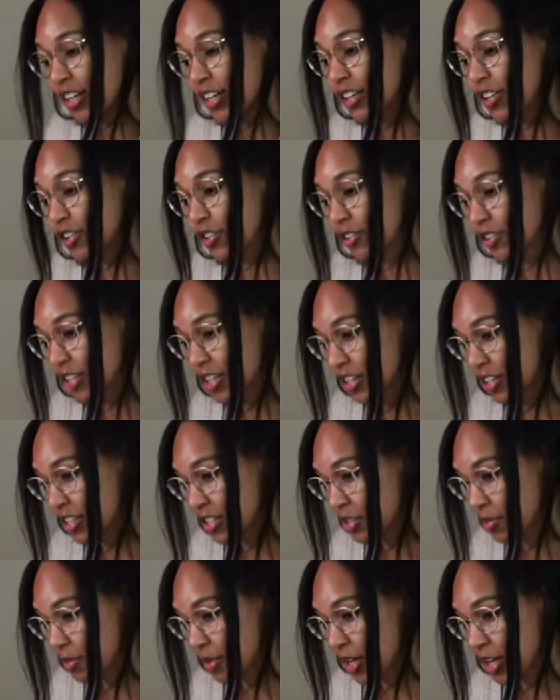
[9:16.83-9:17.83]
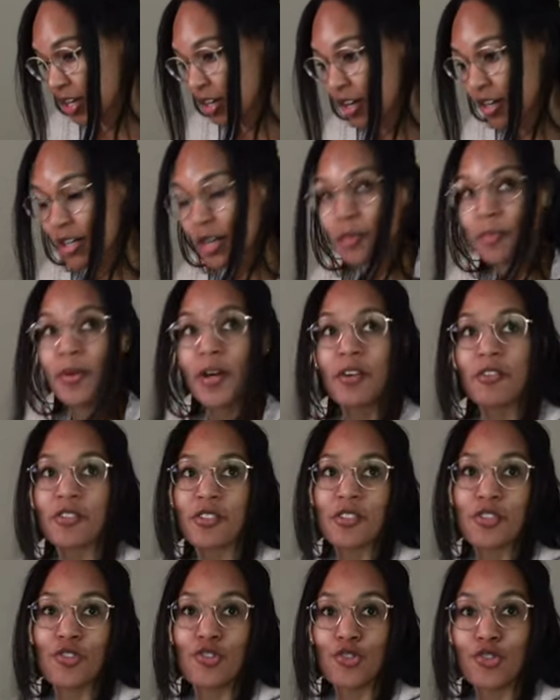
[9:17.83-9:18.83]
it looked like this when I got up. I was
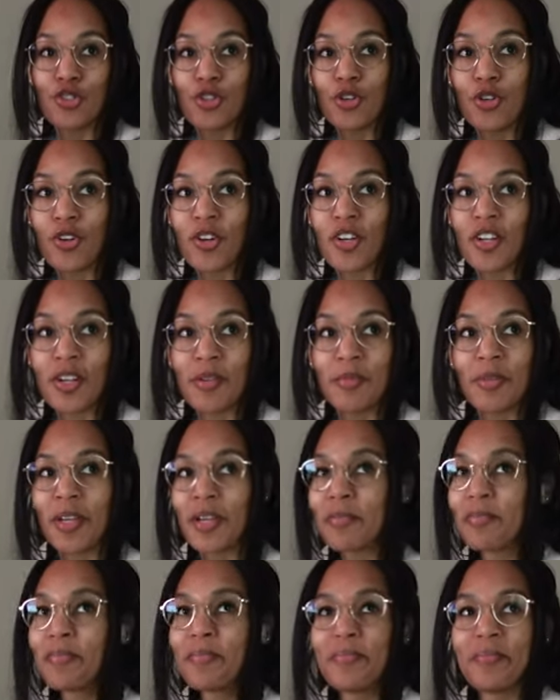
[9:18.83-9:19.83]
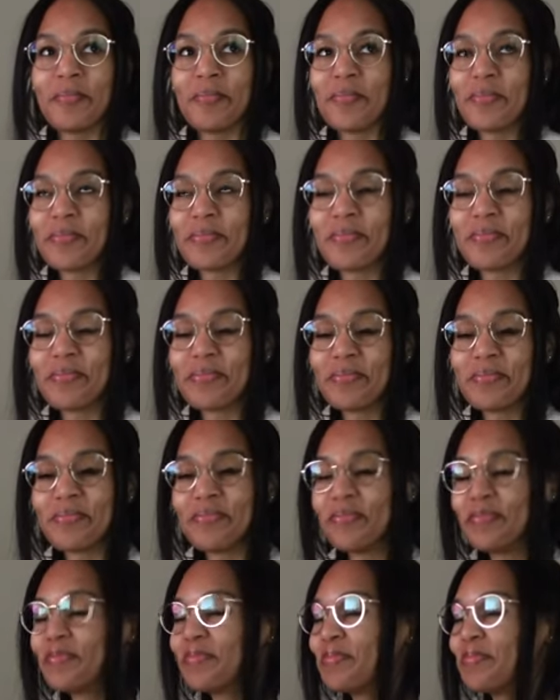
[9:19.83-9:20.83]
gonna do yoga and I'm like,
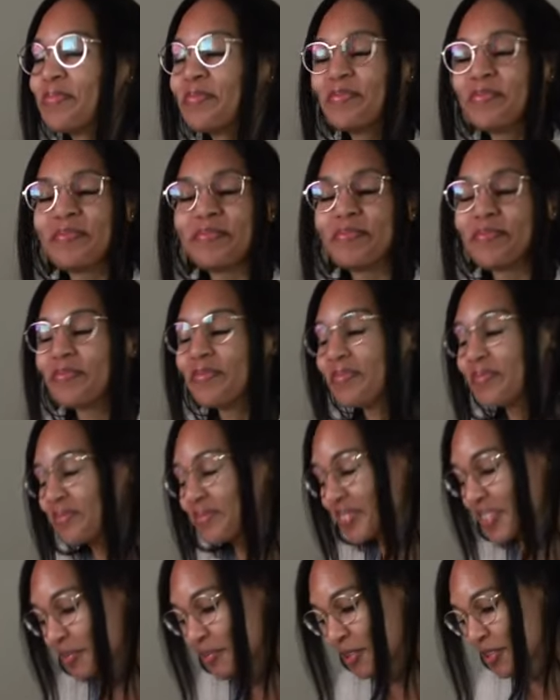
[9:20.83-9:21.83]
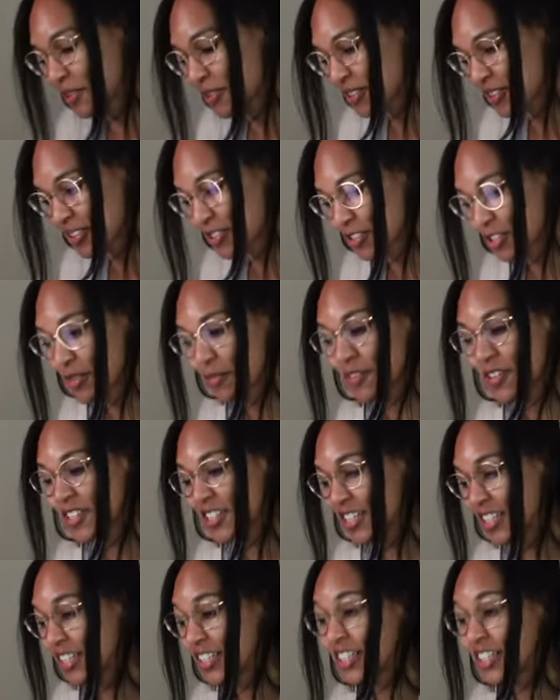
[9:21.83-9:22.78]
mm, mm, mm, mm, Let me go to the gym because at